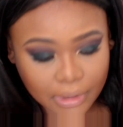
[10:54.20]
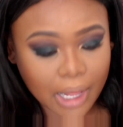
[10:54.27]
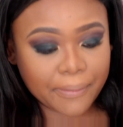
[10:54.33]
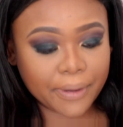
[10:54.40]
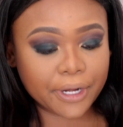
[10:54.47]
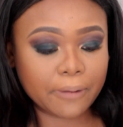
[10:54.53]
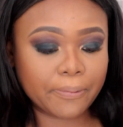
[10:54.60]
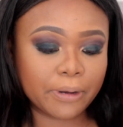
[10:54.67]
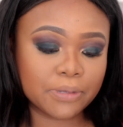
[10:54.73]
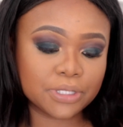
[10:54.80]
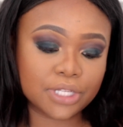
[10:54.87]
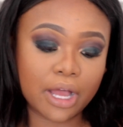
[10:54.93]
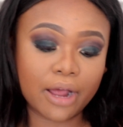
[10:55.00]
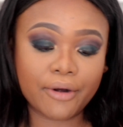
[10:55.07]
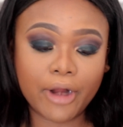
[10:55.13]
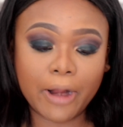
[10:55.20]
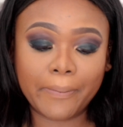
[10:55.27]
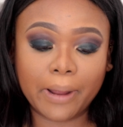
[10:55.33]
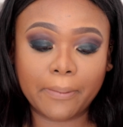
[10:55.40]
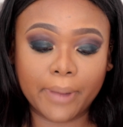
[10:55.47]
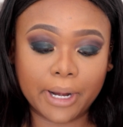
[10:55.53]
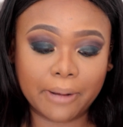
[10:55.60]
I'm gonna put mascara on
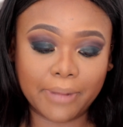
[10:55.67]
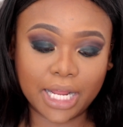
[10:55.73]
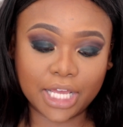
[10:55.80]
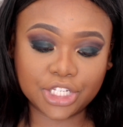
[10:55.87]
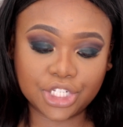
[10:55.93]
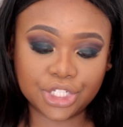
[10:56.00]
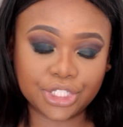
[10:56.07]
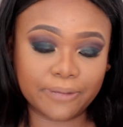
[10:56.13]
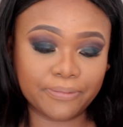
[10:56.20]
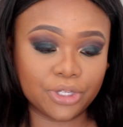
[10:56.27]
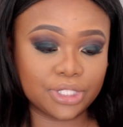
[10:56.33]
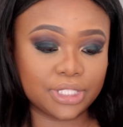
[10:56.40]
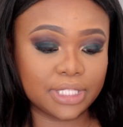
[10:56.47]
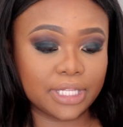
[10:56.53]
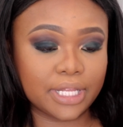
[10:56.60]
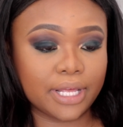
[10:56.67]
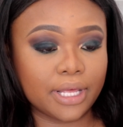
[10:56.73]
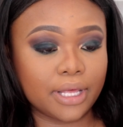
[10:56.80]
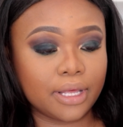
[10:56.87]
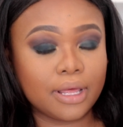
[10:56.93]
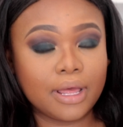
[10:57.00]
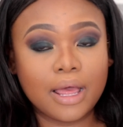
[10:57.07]
my bottom lashes. I'm using
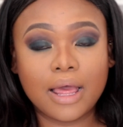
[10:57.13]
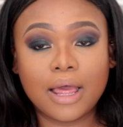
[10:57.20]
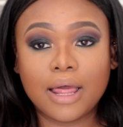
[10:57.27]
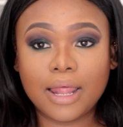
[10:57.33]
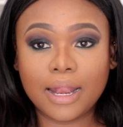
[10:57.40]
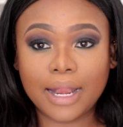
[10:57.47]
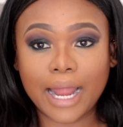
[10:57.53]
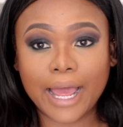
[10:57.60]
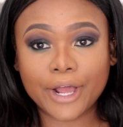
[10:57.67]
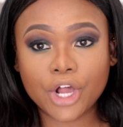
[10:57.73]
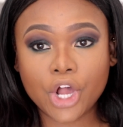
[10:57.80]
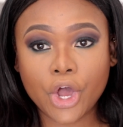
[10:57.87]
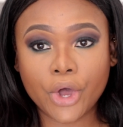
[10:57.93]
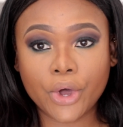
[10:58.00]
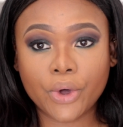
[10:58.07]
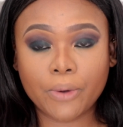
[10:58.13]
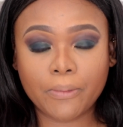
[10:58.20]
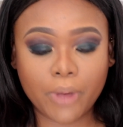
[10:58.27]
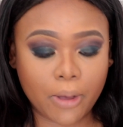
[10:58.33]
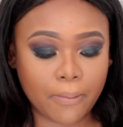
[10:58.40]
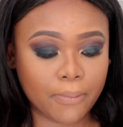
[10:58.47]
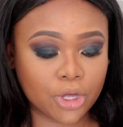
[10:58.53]
the
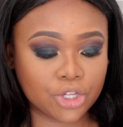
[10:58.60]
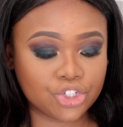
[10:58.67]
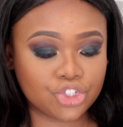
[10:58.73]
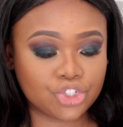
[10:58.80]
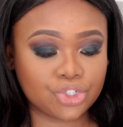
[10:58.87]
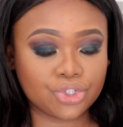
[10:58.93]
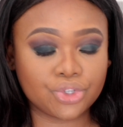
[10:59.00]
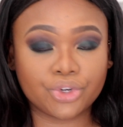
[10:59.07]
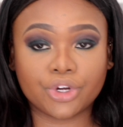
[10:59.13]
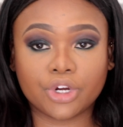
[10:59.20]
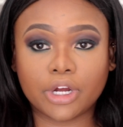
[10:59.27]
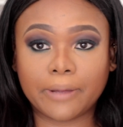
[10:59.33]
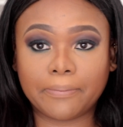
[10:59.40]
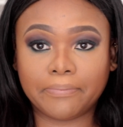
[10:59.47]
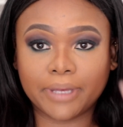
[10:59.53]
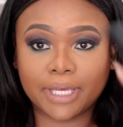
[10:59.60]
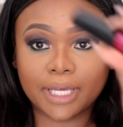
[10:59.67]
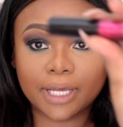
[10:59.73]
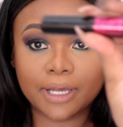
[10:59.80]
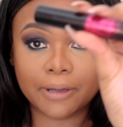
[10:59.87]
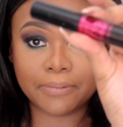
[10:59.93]
Lancome Monsieur Big